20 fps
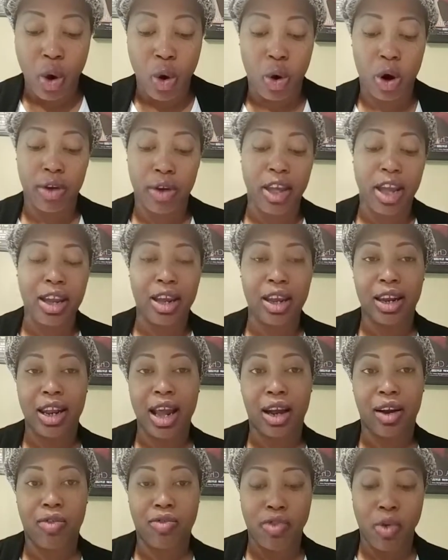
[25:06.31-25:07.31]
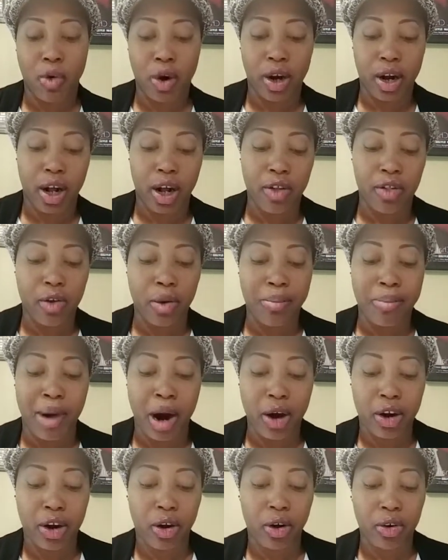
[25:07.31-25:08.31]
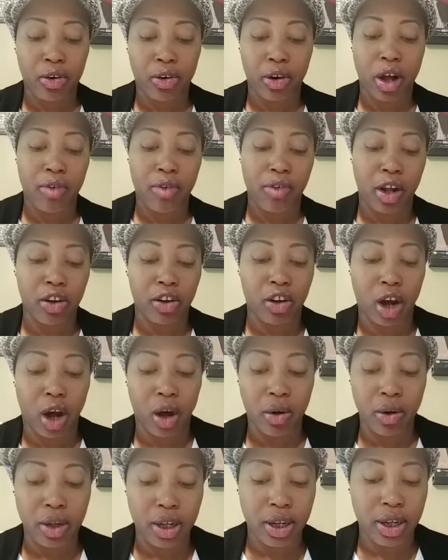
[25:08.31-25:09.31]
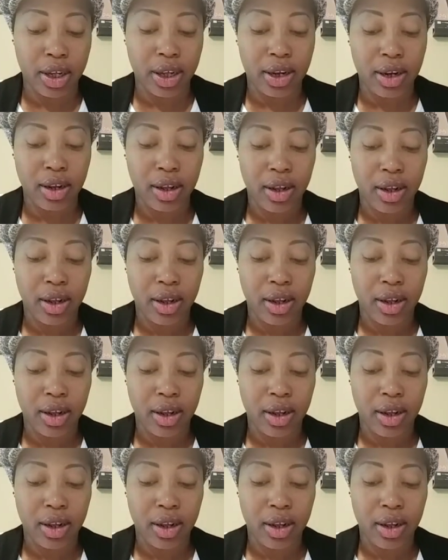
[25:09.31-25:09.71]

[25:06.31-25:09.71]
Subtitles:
or they cannot afford other markers of adulthood